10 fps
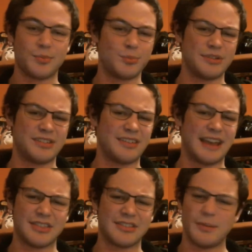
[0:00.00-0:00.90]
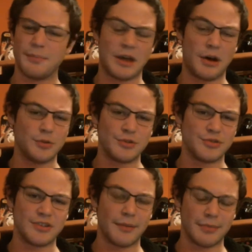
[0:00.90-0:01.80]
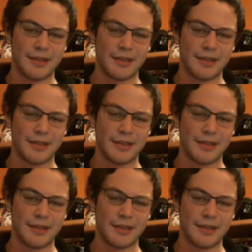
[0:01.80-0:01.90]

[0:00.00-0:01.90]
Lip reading: which is like some codes or something.